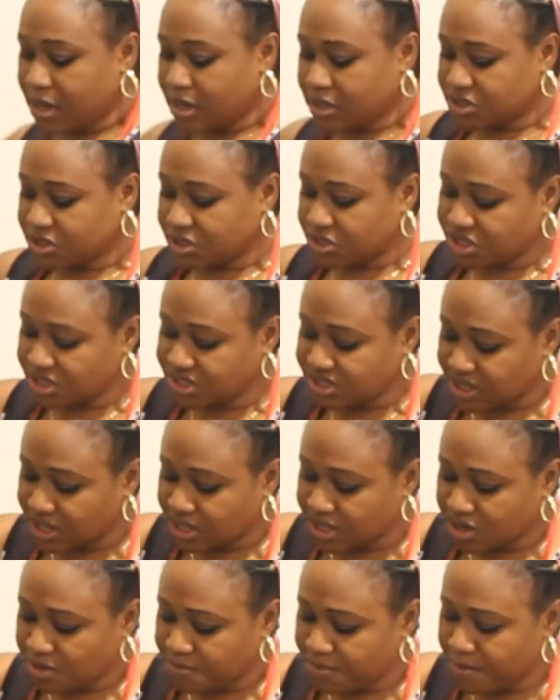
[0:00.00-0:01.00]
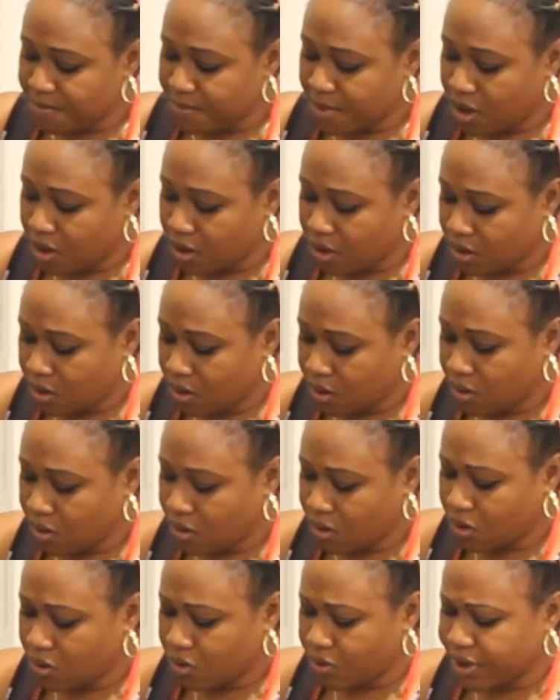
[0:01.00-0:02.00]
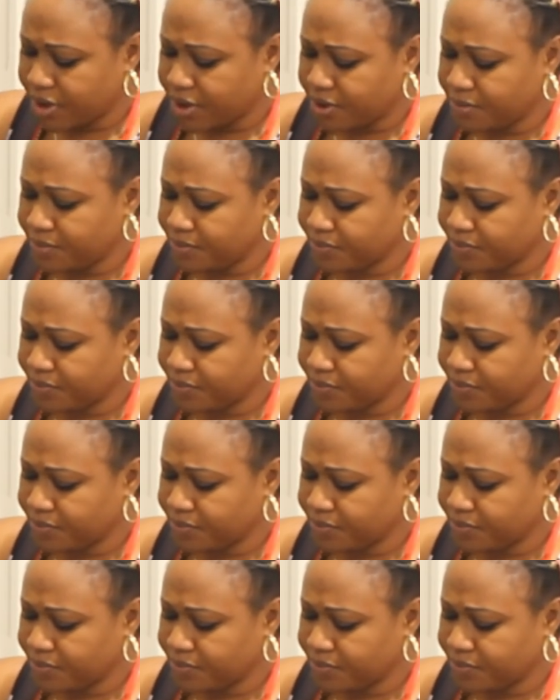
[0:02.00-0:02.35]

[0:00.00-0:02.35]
So just a little bit more oil.